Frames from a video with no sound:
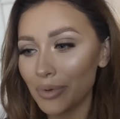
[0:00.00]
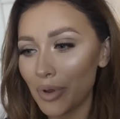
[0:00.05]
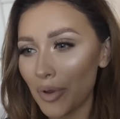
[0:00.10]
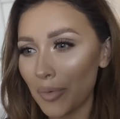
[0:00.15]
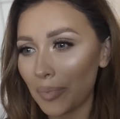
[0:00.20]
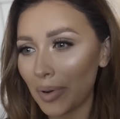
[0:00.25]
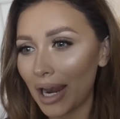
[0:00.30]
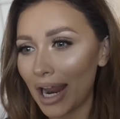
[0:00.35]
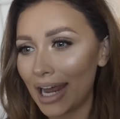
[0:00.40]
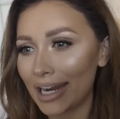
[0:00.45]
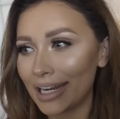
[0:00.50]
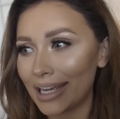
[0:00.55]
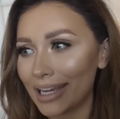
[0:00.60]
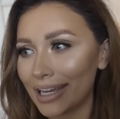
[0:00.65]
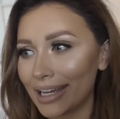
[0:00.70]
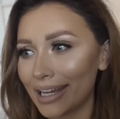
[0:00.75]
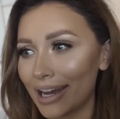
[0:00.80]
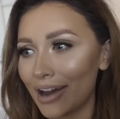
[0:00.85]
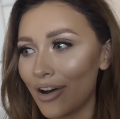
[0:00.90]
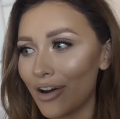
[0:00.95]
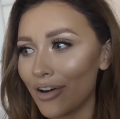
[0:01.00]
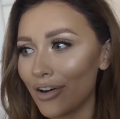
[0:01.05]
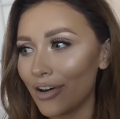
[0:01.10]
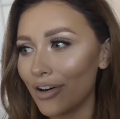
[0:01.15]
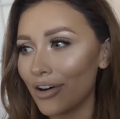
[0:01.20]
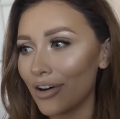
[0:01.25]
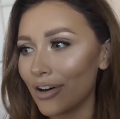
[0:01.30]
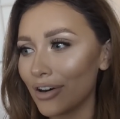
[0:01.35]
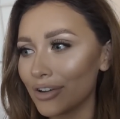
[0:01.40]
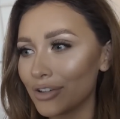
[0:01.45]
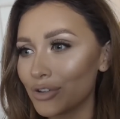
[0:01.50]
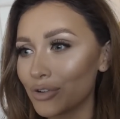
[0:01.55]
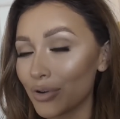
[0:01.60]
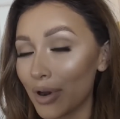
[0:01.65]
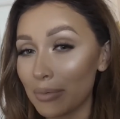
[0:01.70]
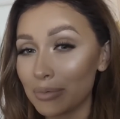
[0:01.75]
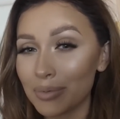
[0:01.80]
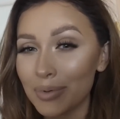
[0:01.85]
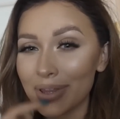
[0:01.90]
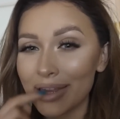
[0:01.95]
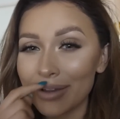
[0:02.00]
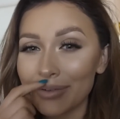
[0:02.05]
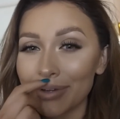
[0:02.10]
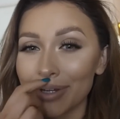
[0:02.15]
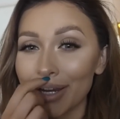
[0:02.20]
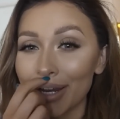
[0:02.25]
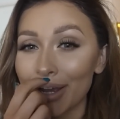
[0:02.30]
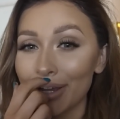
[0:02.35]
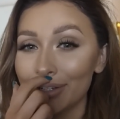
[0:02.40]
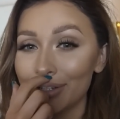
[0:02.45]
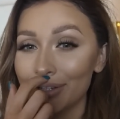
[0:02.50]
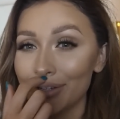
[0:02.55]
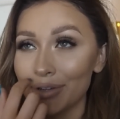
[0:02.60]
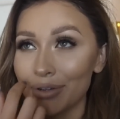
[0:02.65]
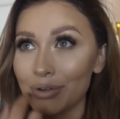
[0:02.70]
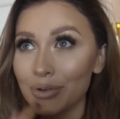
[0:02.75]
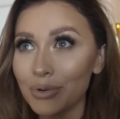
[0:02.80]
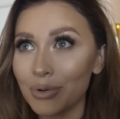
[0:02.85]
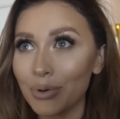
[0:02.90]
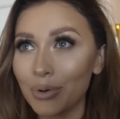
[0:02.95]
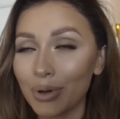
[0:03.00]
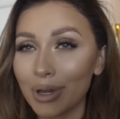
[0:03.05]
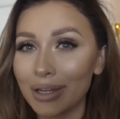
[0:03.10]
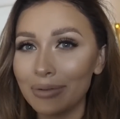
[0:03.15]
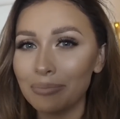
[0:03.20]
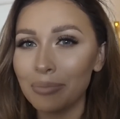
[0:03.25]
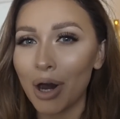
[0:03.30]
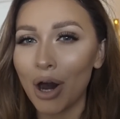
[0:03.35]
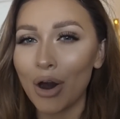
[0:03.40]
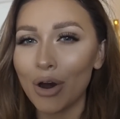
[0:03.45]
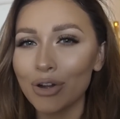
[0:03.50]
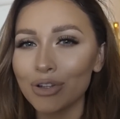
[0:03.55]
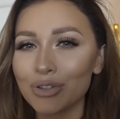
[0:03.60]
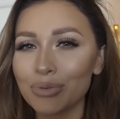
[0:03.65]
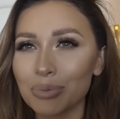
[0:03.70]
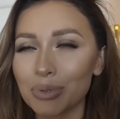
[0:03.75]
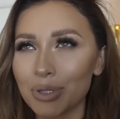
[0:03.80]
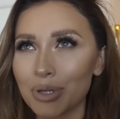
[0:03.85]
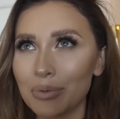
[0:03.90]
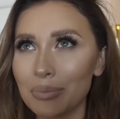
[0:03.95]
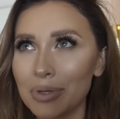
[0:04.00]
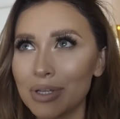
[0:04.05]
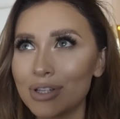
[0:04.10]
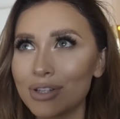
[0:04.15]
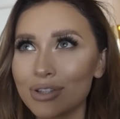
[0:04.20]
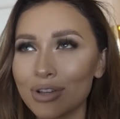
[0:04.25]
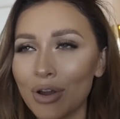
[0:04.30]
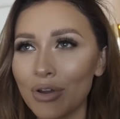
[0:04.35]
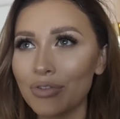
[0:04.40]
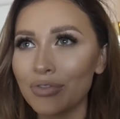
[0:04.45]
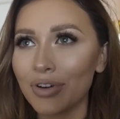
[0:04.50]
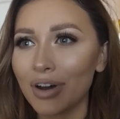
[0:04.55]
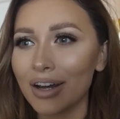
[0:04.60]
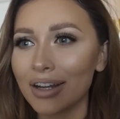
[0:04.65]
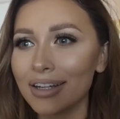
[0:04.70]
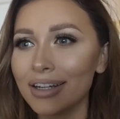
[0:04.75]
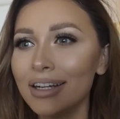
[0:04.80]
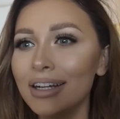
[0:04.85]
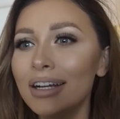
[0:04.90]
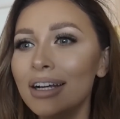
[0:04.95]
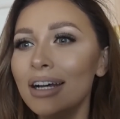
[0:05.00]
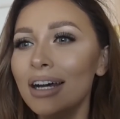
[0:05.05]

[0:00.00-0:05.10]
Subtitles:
We were planning our trips. We think we're going to go to New York in March, which is going to be so fun.